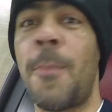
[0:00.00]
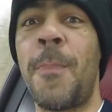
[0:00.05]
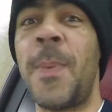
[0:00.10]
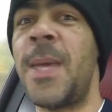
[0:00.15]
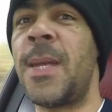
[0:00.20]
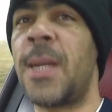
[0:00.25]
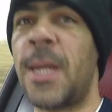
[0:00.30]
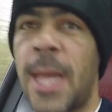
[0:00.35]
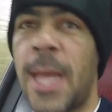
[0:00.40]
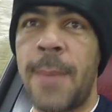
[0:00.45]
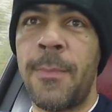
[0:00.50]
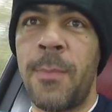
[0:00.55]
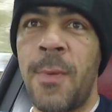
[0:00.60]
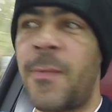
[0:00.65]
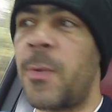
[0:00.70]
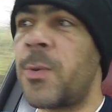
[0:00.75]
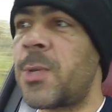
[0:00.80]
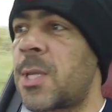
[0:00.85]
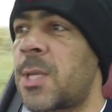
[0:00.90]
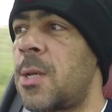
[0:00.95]
Being an M, we've
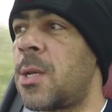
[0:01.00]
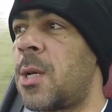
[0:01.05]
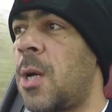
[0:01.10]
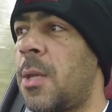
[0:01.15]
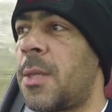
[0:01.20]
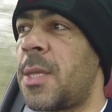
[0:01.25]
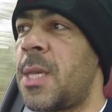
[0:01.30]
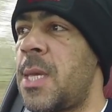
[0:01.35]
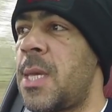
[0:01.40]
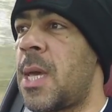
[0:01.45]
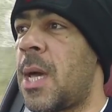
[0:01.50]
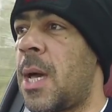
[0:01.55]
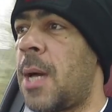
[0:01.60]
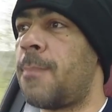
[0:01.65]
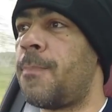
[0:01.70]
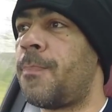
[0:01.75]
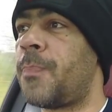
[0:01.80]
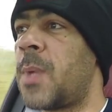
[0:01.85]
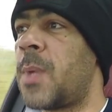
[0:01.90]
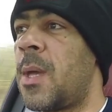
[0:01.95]
also got the
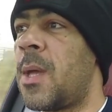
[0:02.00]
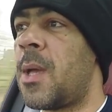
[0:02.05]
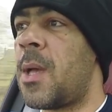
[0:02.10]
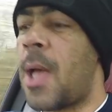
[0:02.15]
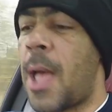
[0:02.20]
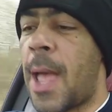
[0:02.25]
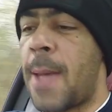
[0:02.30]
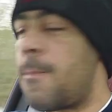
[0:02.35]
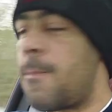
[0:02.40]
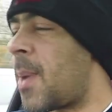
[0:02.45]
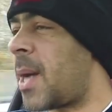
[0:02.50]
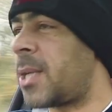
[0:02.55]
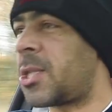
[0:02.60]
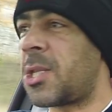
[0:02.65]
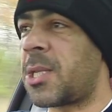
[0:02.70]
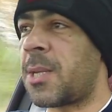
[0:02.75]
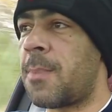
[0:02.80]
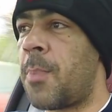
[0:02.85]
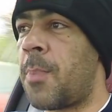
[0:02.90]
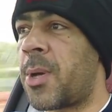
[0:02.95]
M
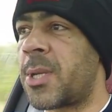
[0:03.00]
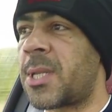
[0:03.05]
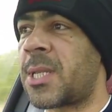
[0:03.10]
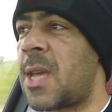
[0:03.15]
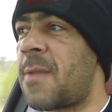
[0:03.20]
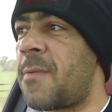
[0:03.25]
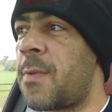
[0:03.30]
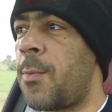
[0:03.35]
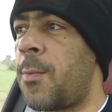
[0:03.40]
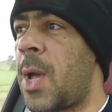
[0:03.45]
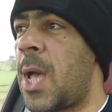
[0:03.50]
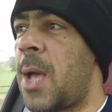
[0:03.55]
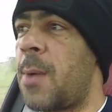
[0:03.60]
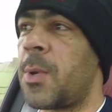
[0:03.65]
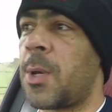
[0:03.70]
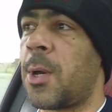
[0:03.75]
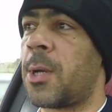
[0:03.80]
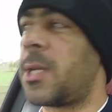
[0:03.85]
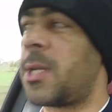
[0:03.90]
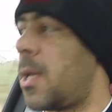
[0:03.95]
badges embossed everywhere.
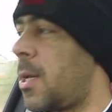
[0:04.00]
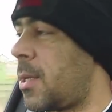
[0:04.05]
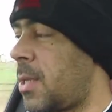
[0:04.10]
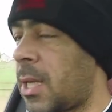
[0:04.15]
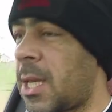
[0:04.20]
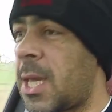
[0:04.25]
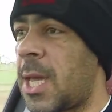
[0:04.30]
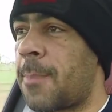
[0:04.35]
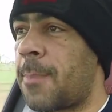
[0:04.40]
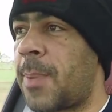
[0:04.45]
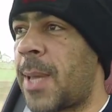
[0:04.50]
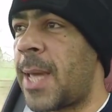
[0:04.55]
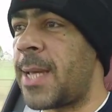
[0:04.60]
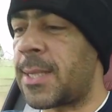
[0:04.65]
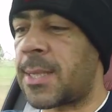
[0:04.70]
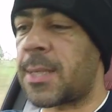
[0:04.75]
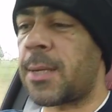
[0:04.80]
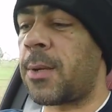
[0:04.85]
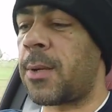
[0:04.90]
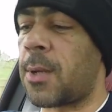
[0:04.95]
We've got the kick
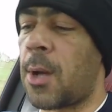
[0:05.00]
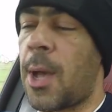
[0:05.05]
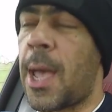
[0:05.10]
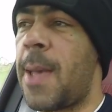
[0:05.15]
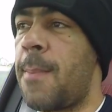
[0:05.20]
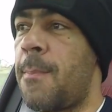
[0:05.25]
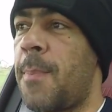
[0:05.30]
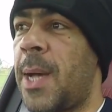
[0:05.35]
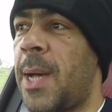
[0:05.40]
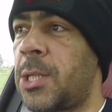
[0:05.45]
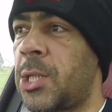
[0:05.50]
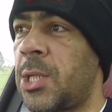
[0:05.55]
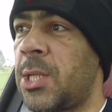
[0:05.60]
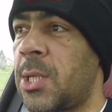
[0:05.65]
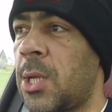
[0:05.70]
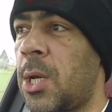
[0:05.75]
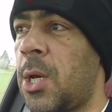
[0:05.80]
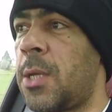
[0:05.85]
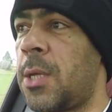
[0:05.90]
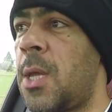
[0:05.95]
plates, so we've got M badges
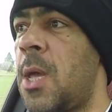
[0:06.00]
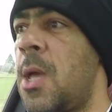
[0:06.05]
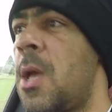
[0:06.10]
on